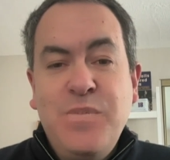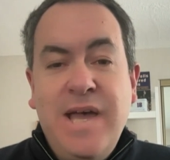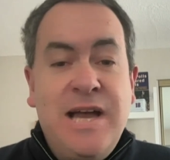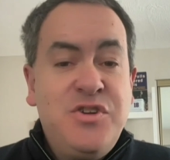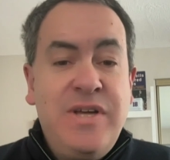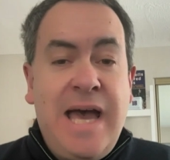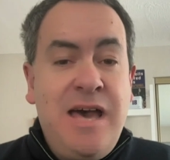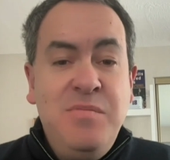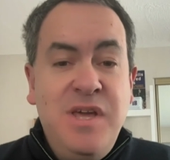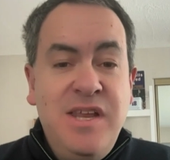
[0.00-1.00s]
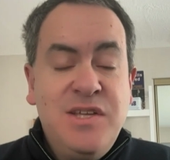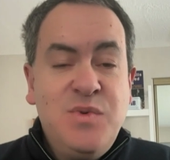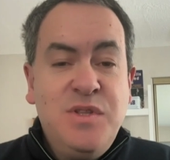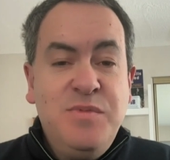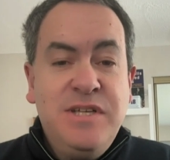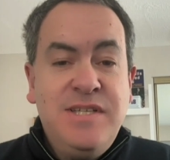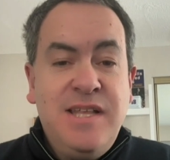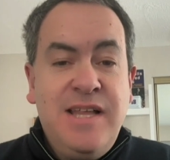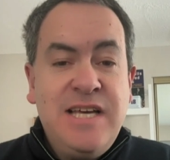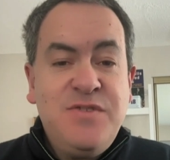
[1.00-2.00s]
they actually had meetings with the big
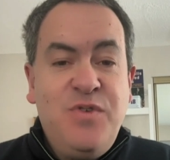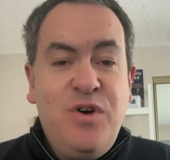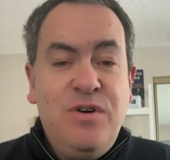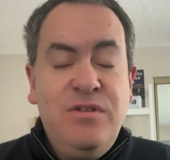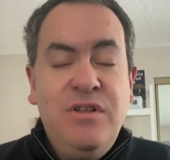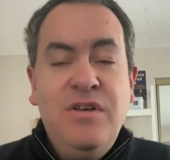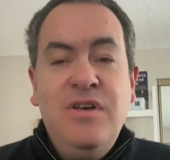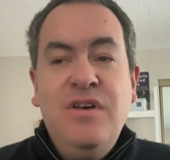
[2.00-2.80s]
ten last fall